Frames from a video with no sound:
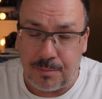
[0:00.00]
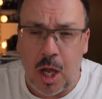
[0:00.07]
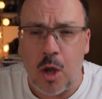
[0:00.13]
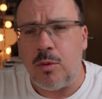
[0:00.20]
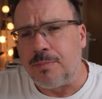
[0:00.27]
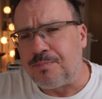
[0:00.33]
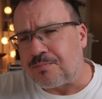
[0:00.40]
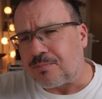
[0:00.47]

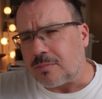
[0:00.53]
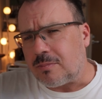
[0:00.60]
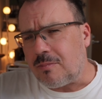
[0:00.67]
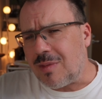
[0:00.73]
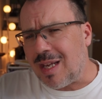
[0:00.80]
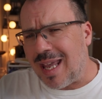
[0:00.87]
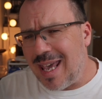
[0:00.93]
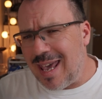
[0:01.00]
Now,
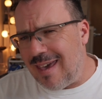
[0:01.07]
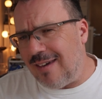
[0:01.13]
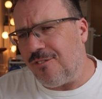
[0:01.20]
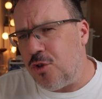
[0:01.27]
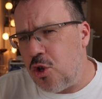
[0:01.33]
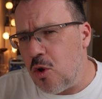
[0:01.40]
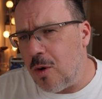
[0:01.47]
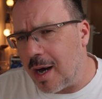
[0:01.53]

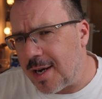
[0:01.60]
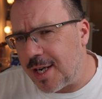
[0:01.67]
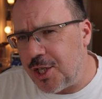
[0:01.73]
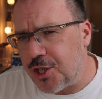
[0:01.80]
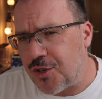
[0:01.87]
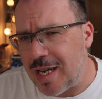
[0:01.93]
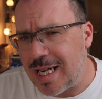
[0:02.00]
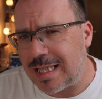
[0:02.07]
if you are
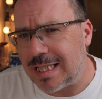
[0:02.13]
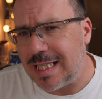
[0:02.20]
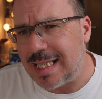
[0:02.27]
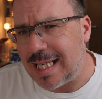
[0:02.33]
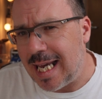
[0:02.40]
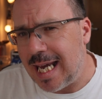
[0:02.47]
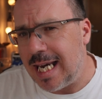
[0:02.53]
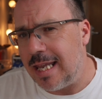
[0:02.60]
interested
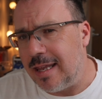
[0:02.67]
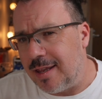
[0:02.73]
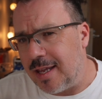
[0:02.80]
in